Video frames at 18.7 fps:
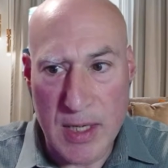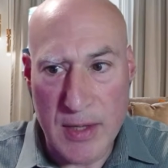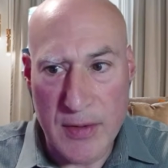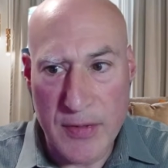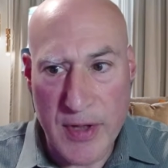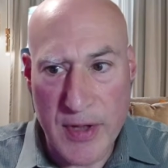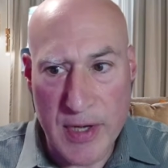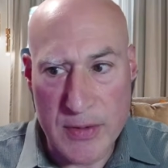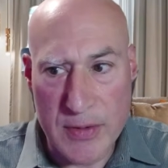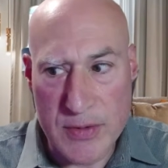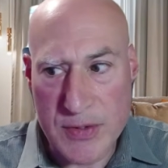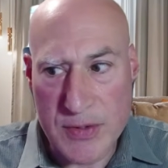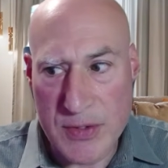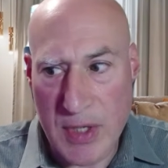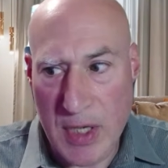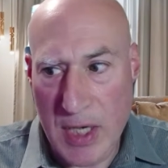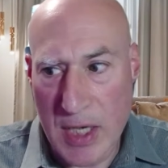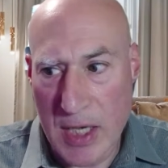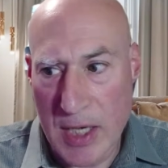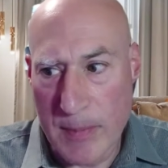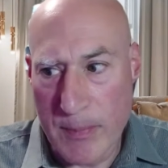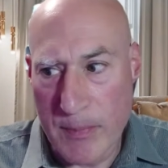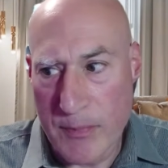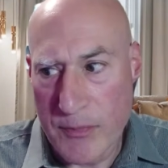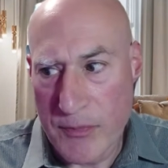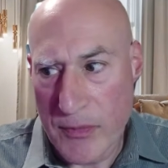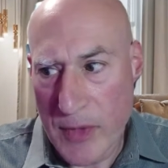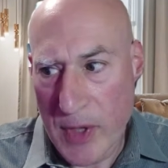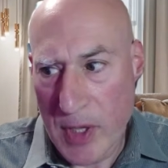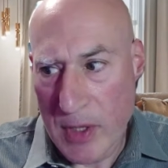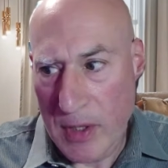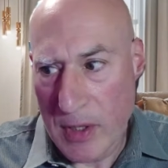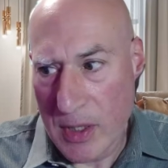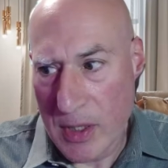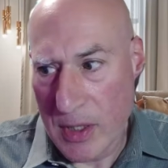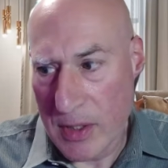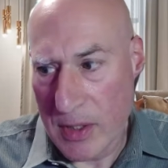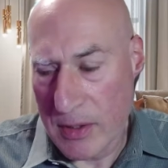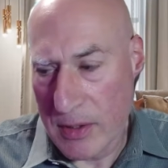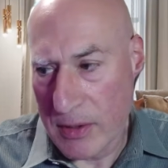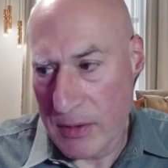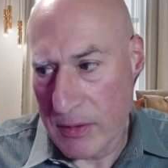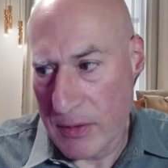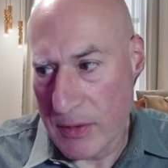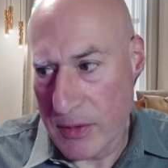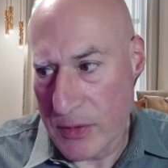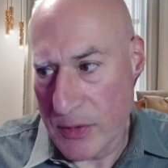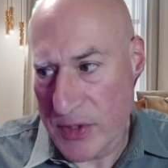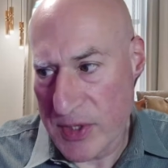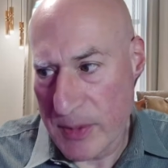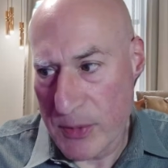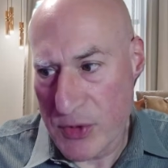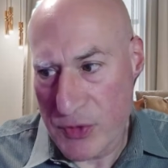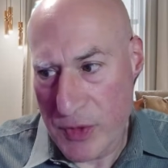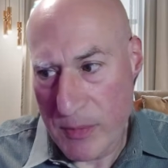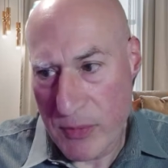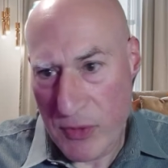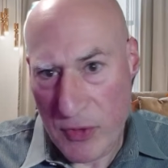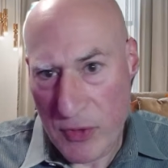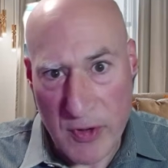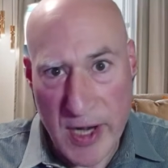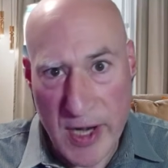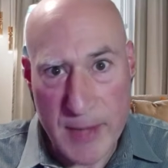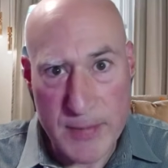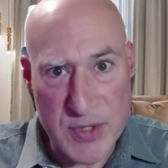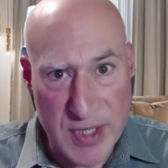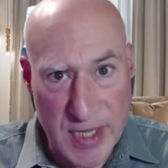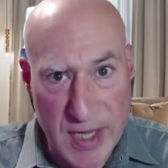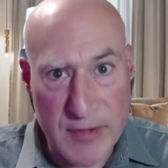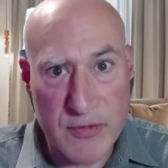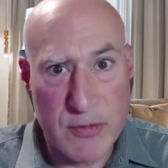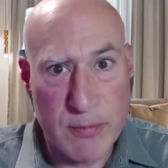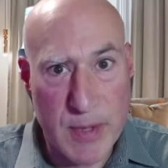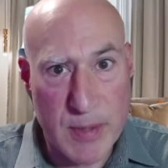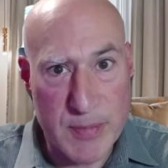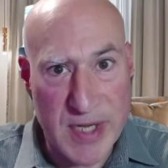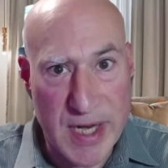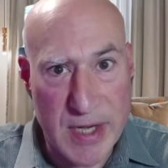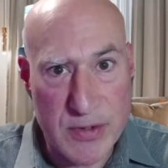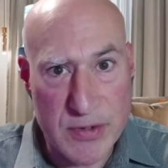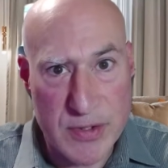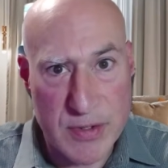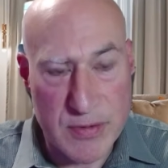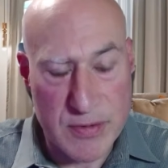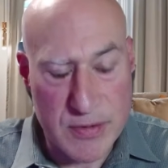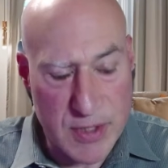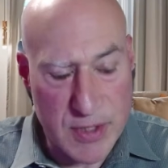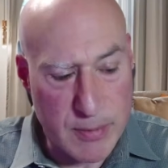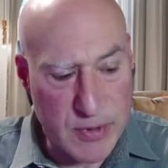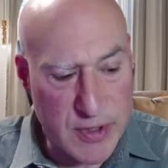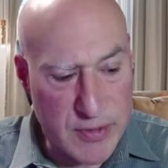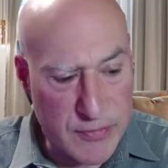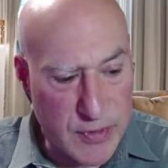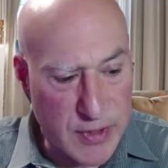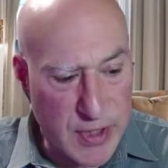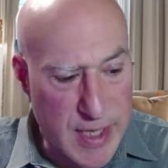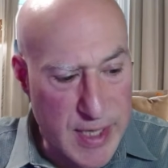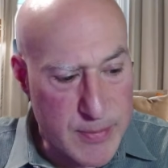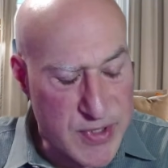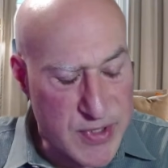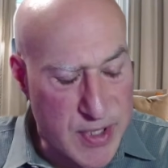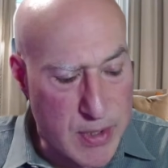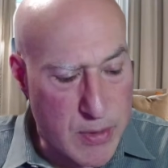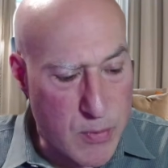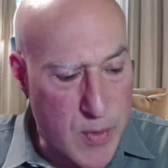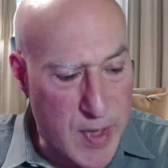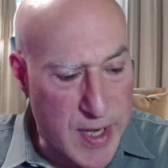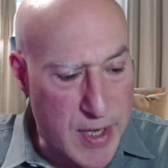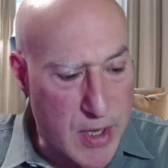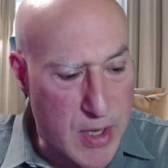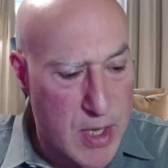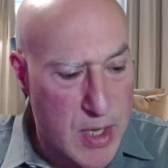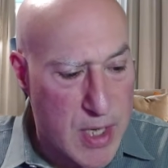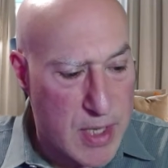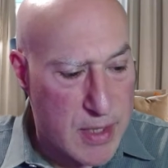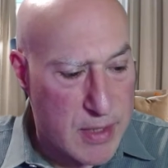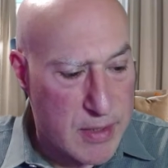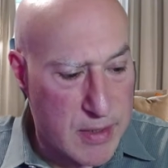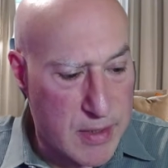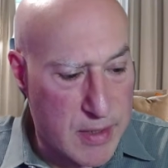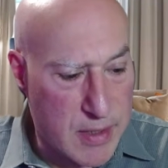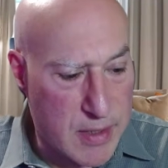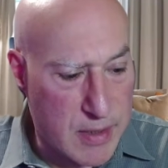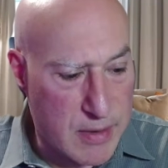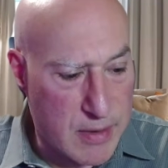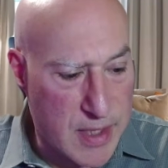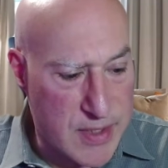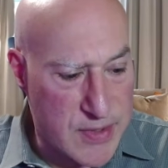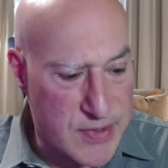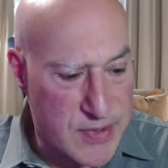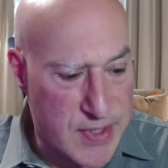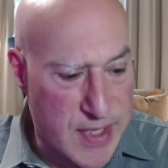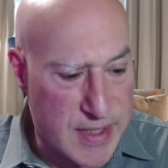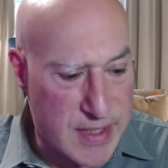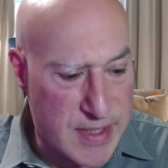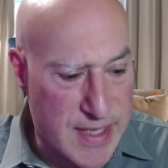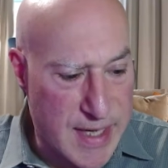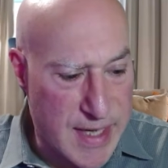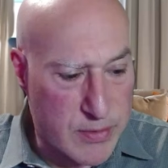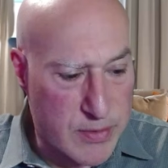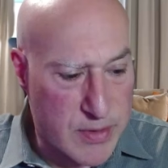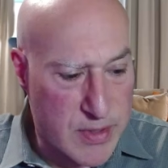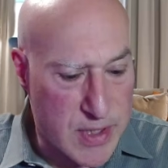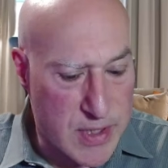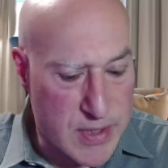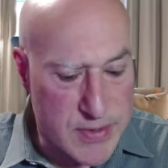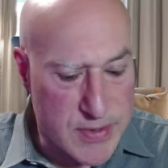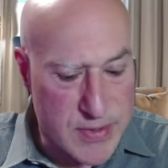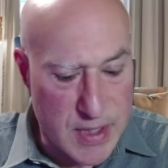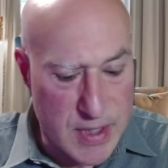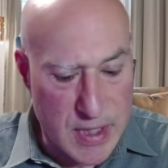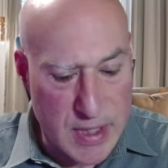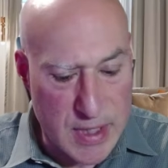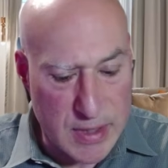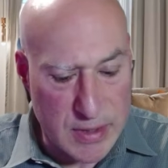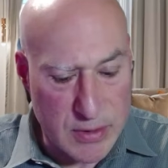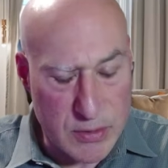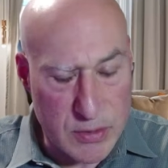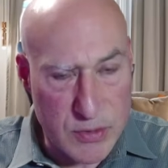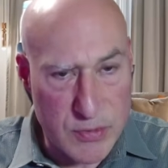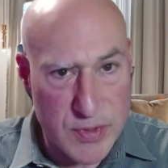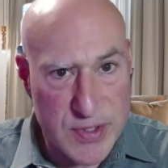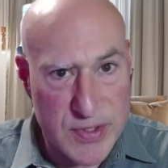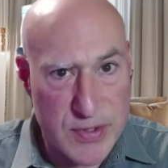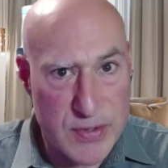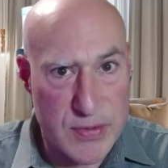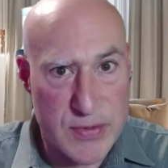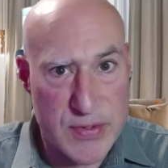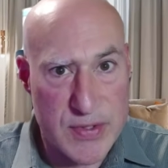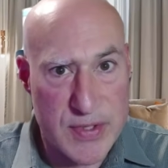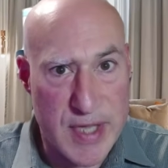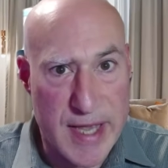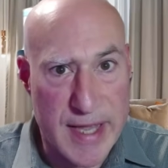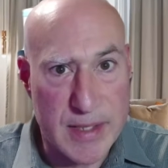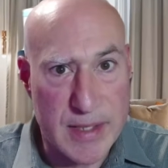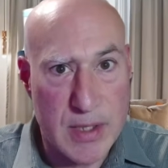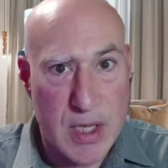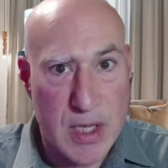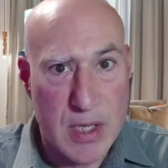There's the dosimetry programs, again, from MD Anderson. There's a couple of different labs there where they send out these little crystals that